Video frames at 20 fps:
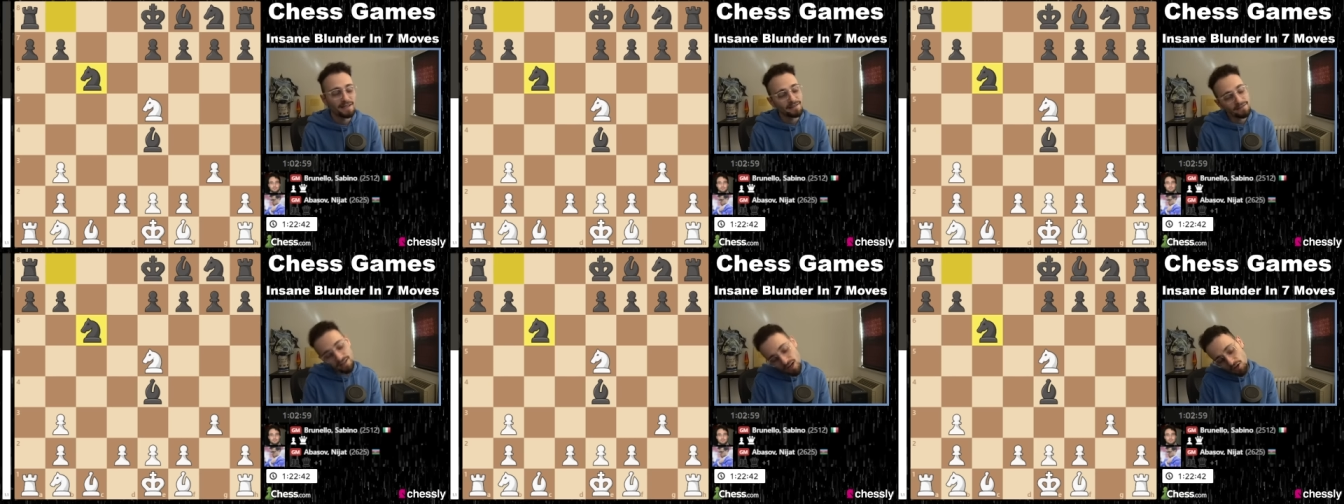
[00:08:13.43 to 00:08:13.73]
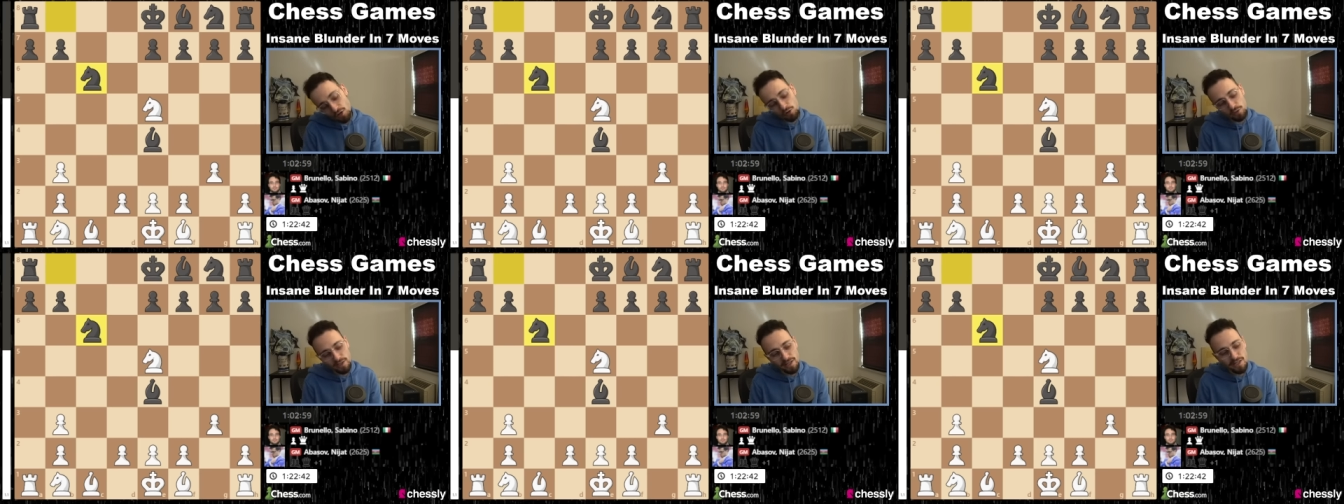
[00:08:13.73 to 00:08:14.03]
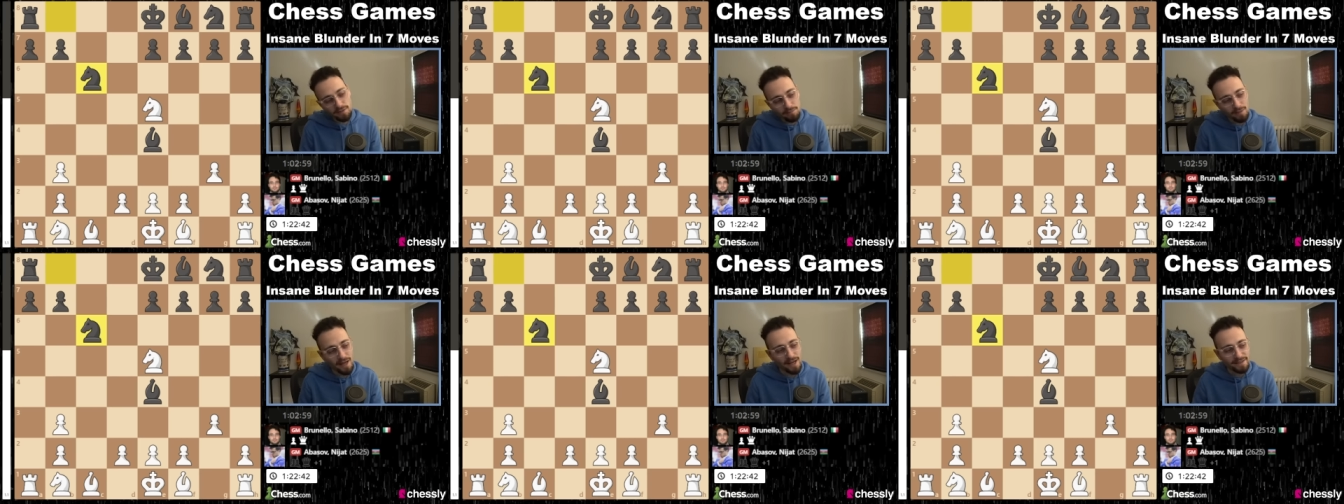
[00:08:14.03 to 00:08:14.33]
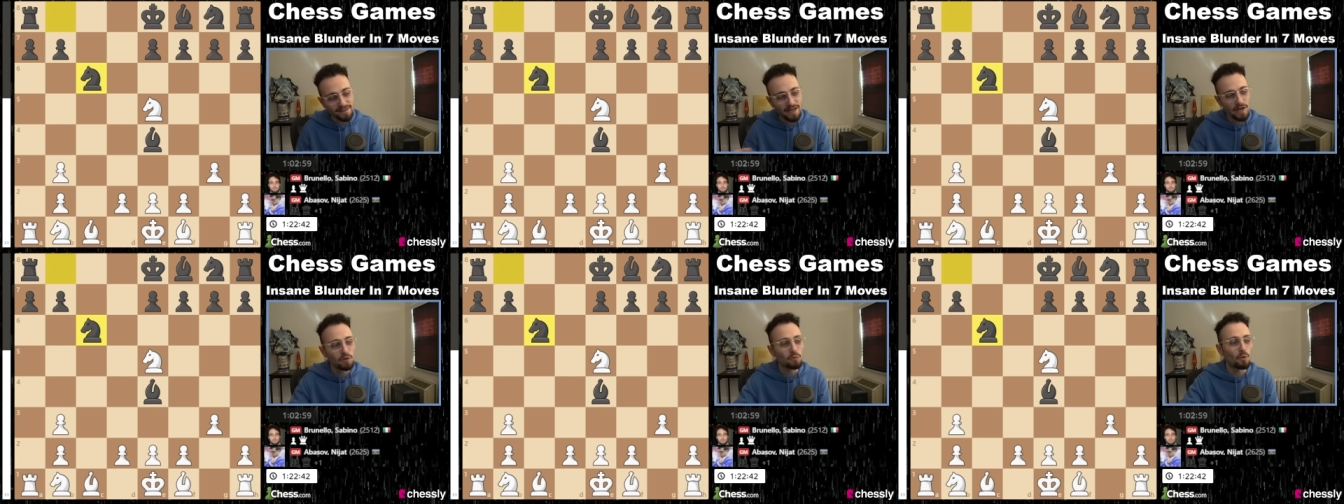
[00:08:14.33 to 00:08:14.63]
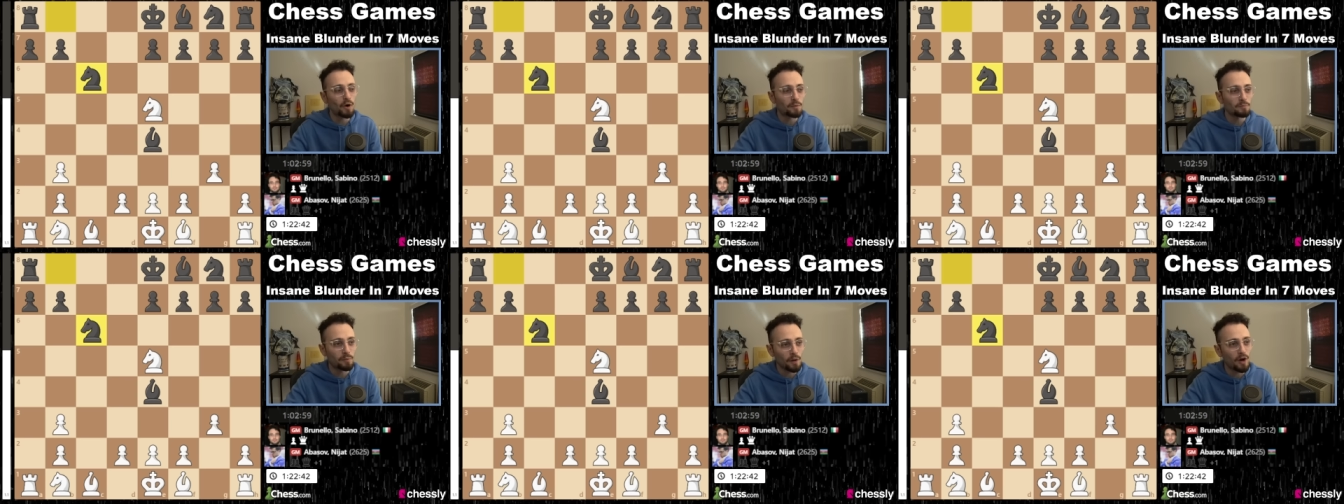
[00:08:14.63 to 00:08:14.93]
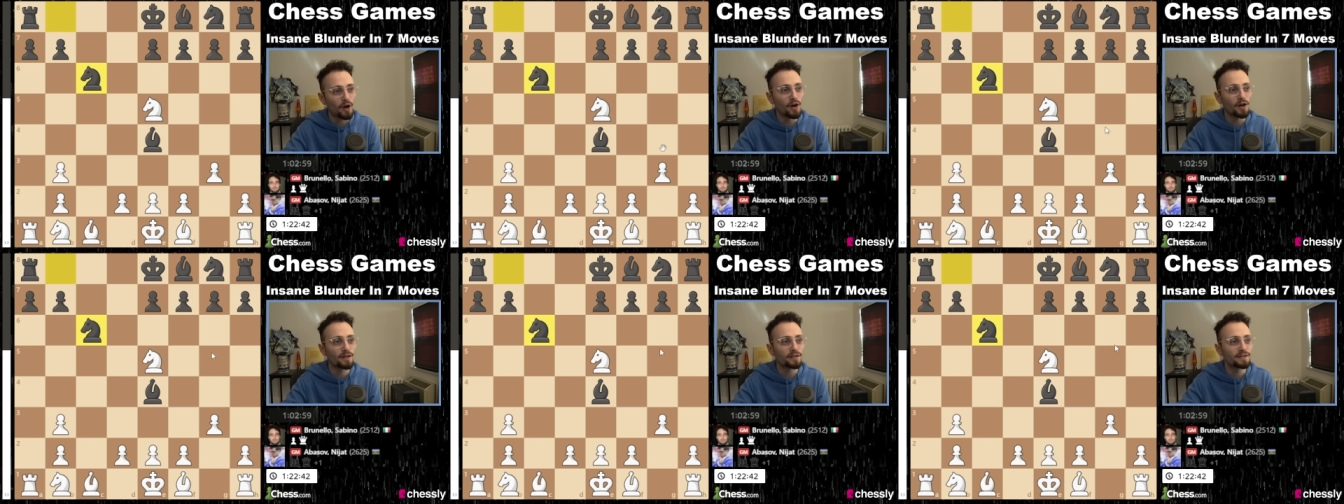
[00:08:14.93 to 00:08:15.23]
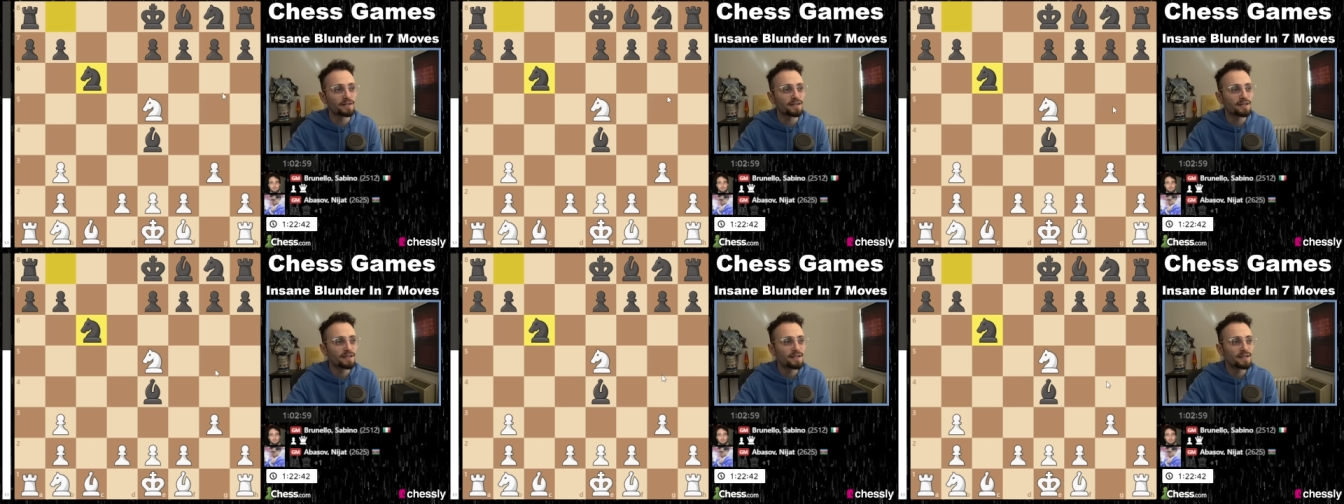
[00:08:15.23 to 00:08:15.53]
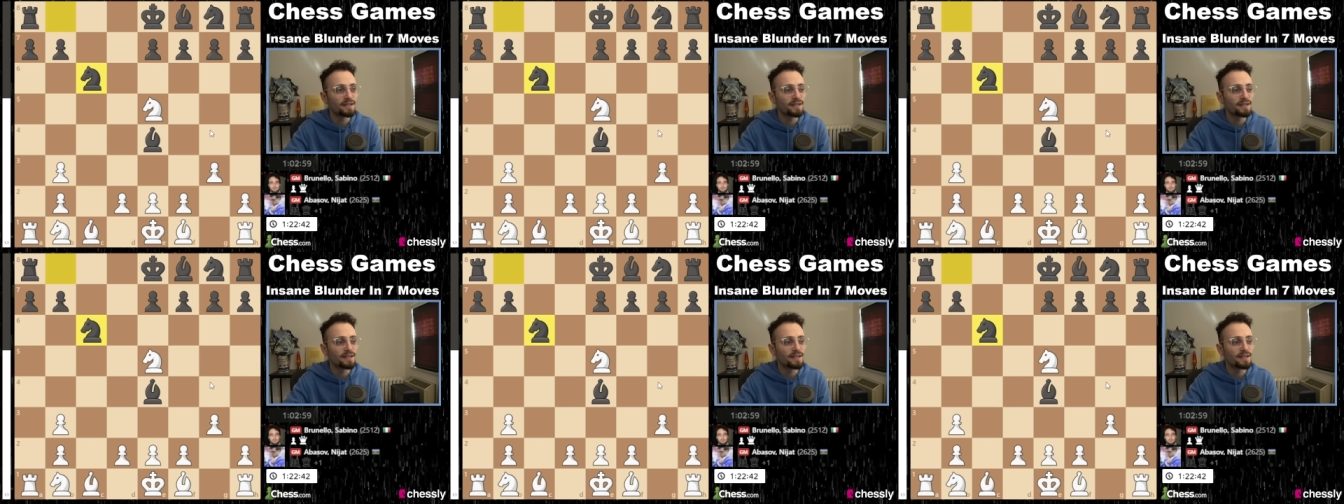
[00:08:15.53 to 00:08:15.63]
Not only is black down one pawn,